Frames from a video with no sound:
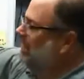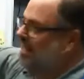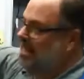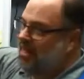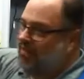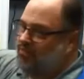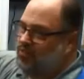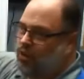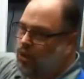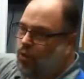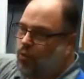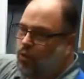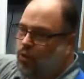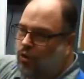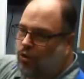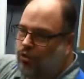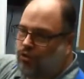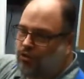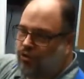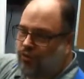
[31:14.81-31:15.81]
have no
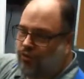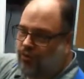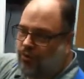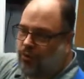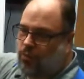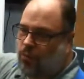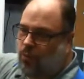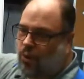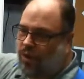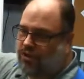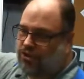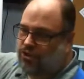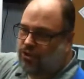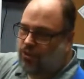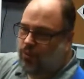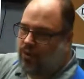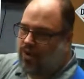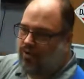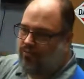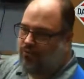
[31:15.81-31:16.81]
words on them
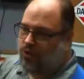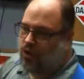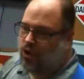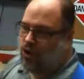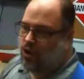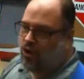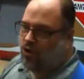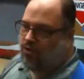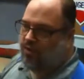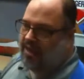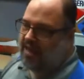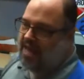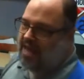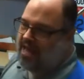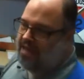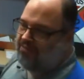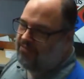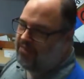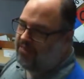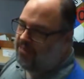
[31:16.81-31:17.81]
whatsoever. All they
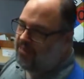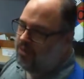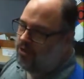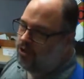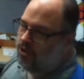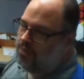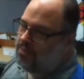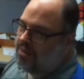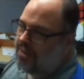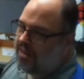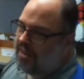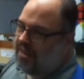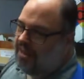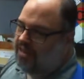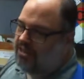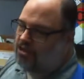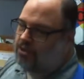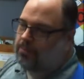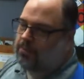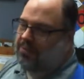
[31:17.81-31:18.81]
have in them
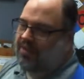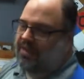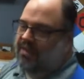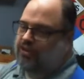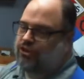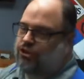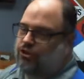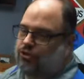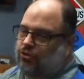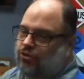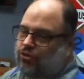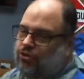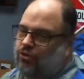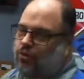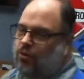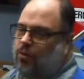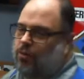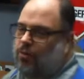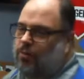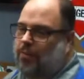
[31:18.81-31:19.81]
is pictures, so
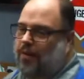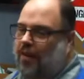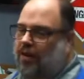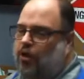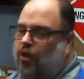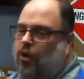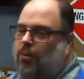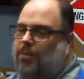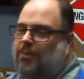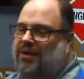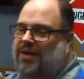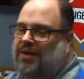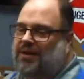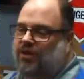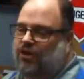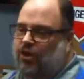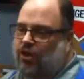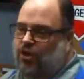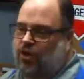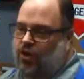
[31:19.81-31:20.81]
what we might call
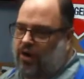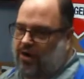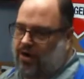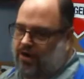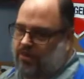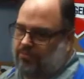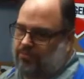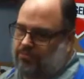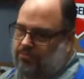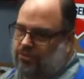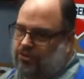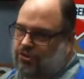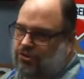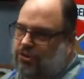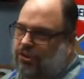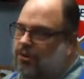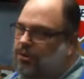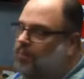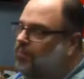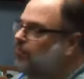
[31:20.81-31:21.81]
pictograms.
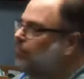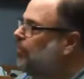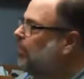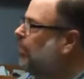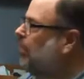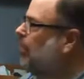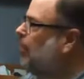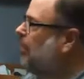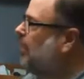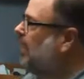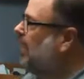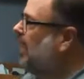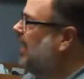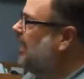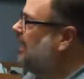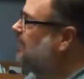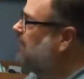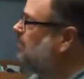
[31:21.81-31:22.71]
Okay?